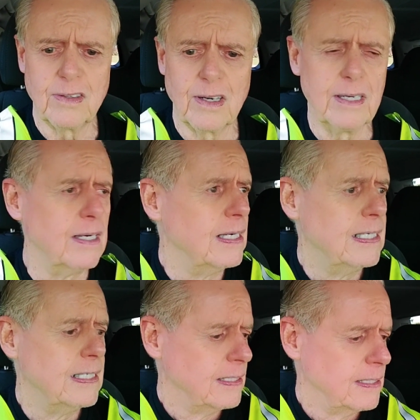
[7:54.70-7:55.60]
on
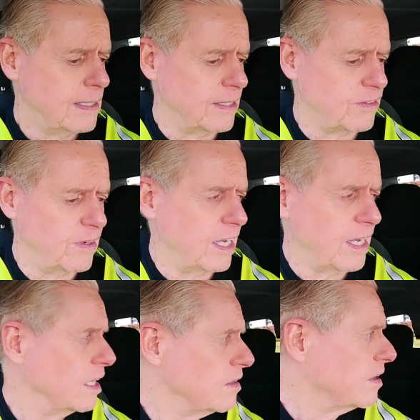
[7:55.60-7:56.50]

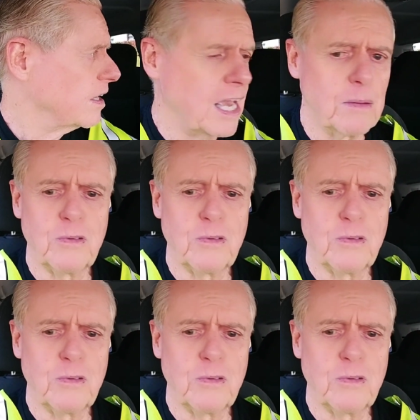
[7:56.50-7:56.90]
sneaking into the game.